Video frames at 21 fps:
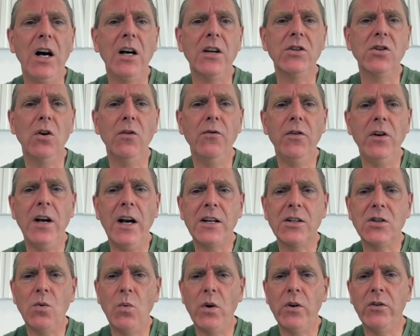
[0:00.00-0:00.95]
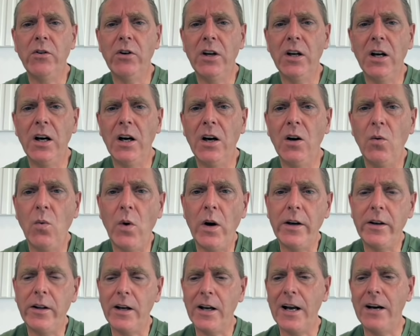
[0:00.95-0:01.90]
So if you guys are wondering
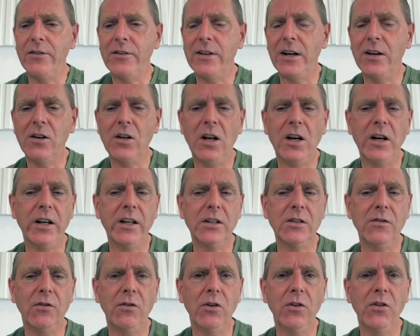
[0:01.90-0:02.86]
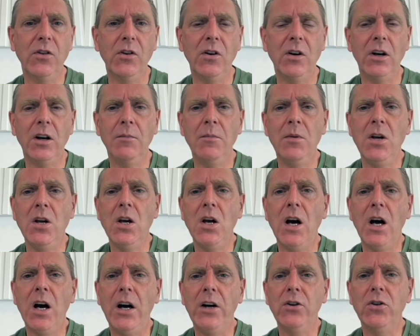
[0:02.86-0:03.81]
what the countdown clock is for Ethereum,
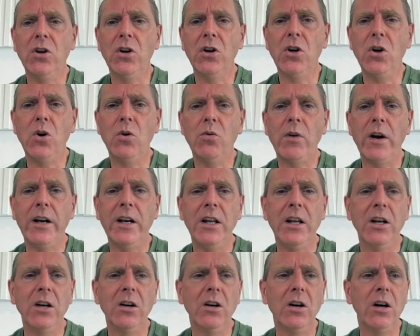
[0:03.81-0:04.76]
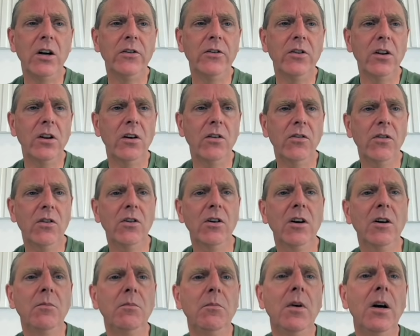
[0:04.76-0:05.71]
you can go right here onto the
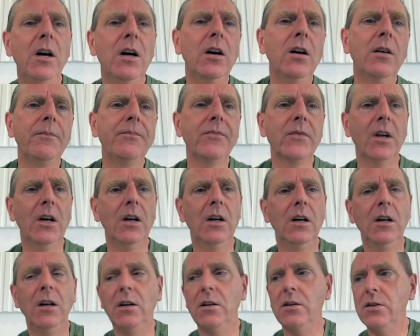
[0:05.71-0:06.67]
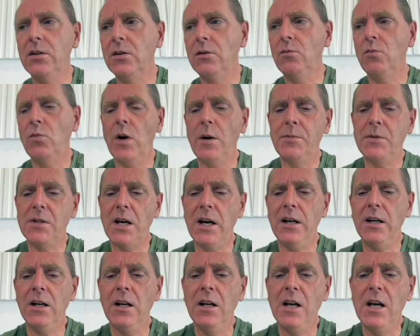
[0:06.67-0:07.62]
Ethereum
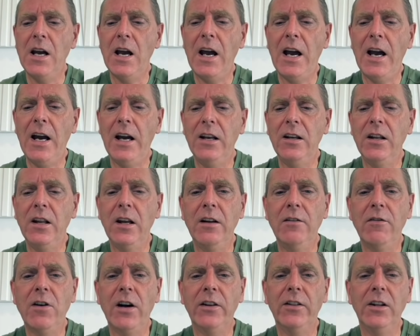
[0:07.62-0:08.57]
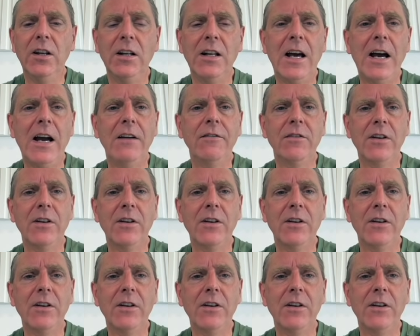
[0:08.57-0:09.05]
website, and they've got the live